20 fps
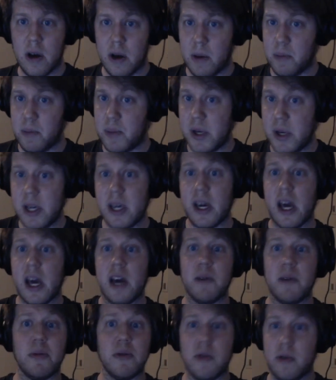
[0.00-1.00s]
being
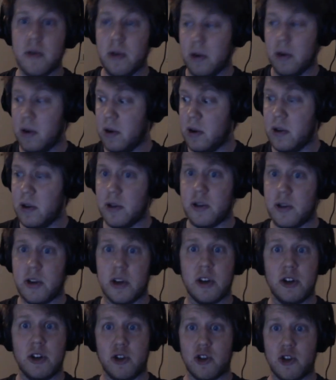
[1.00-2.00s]
able to
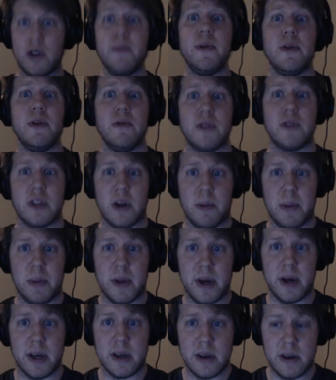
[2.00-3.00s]
contribute
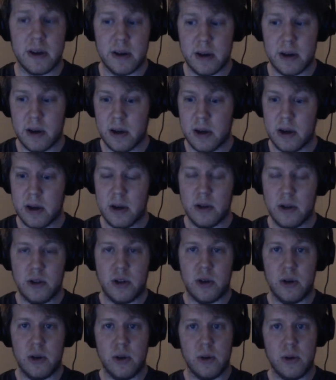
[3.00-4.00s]
something
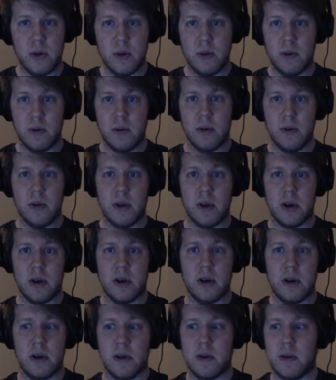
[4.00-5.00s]
to
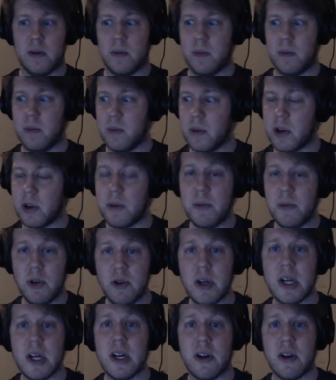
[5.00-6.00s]
the
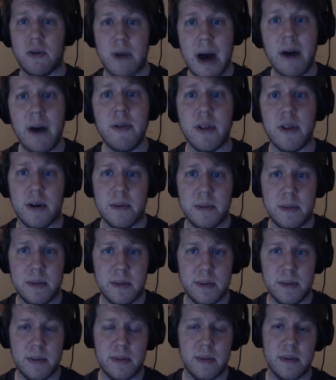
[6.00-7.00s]
community around them.
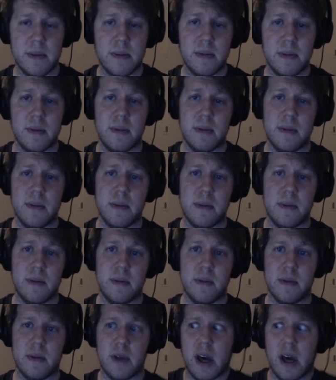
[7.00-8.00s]

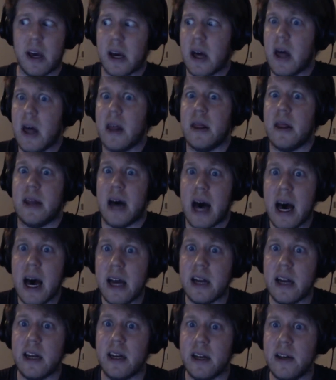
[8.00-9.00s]
Like that
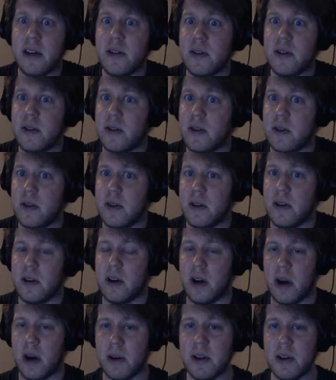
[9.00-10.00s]
is
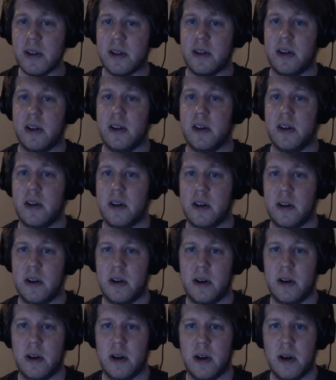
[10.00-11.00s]
currency,
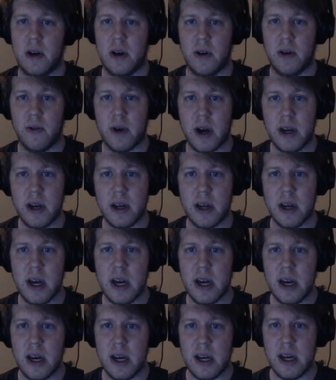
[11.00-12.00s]
right?
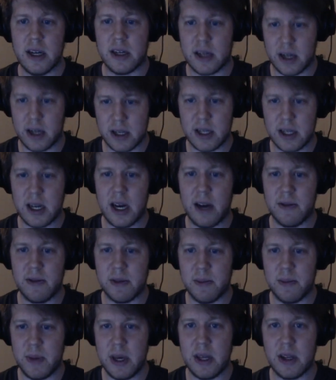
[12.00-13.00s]
It doesn't have to
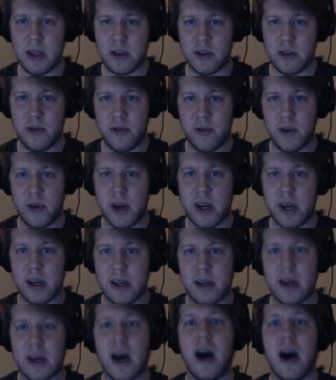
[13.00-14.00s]
be this freaking
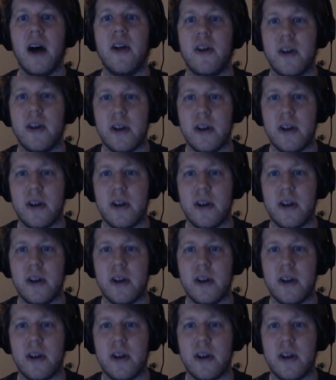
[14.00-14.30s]
dollar.